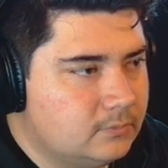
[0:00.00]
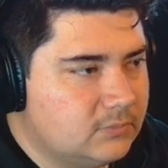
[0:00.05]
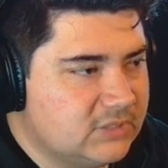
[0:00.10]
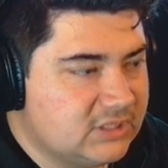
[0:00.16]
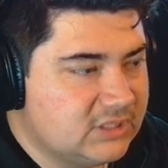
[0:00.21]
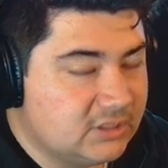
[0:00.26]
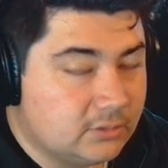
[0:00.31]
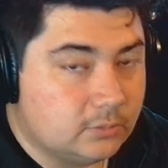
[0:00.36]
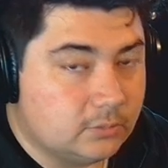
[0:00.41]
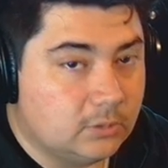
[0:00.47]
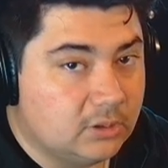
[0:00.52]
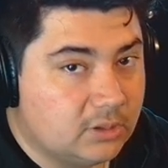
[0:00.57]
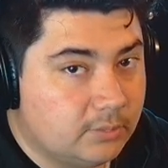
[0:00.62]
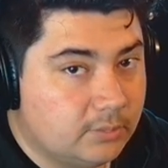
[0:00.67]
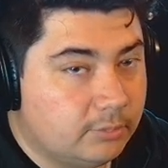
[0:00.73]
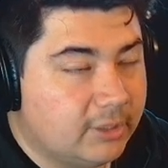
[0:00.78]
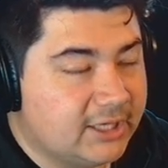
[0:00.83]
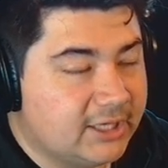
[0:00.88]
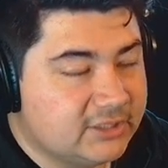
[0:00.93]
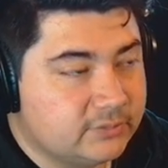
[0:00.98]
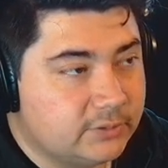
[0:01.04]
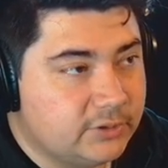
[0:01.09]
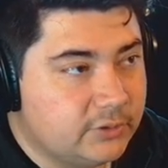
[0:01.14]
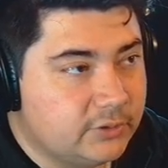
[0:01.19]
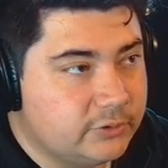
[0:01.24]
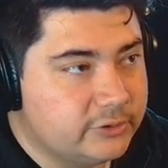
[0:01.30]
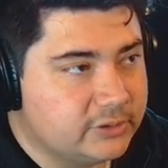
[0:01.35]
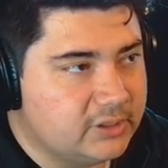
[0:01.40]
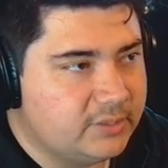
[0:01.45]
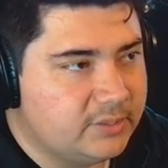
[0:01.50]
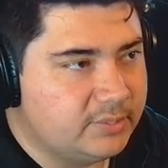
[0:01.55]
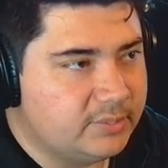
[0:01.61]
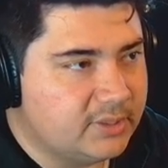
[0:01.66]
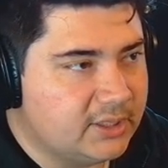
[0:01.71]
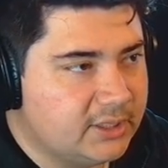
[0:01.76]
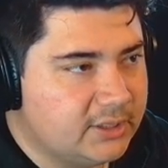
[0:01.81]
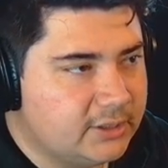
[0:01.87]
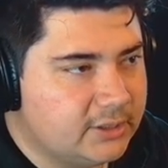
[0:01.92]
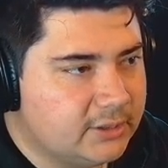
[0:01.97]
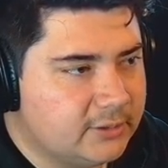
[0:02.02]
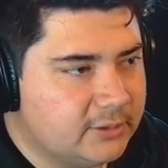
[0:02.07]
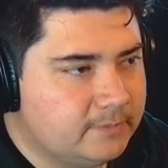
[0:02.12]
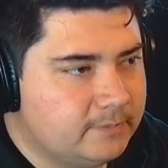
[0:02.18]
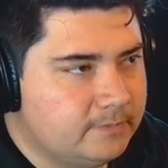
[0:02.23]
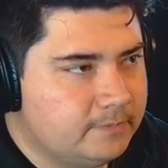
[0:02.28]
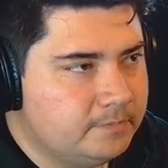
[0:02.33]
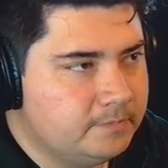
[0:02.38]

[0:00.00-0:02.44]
This is where the brass would usually play here.